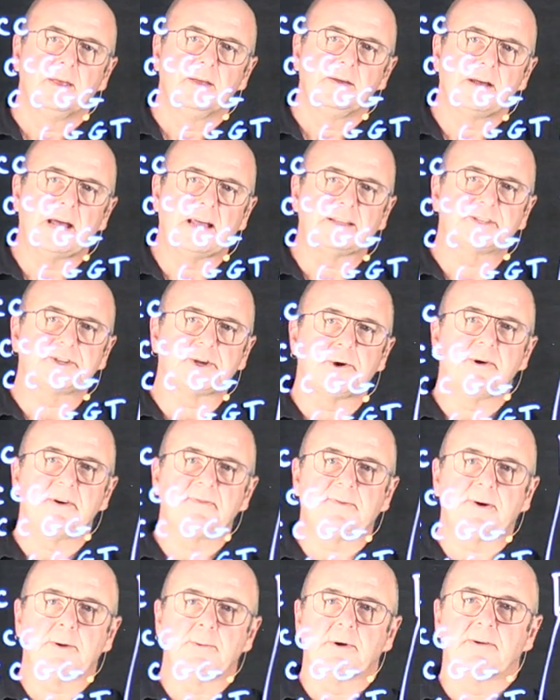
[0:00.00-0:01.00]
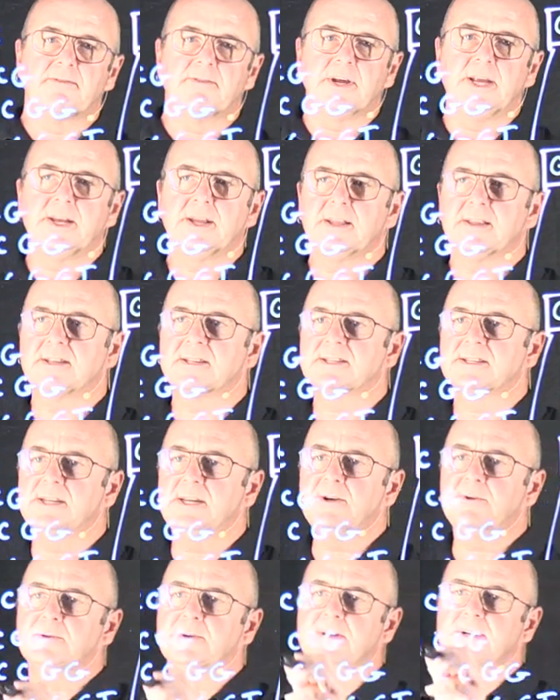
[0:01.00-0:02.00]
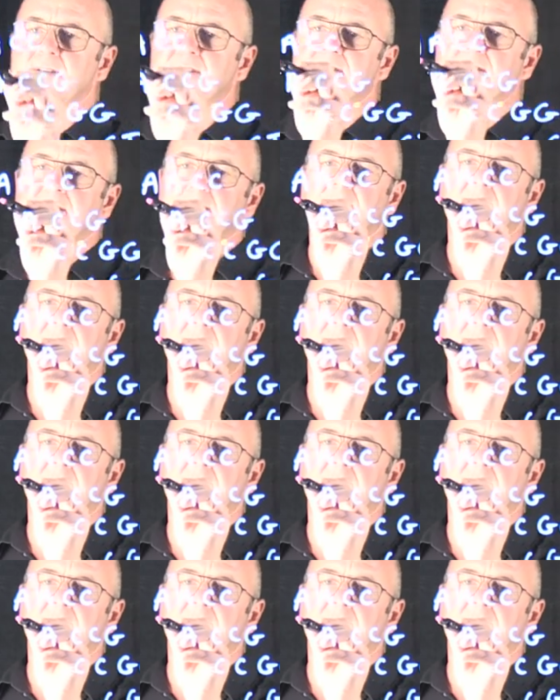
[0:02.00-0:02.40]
And so if I were reading this sequence,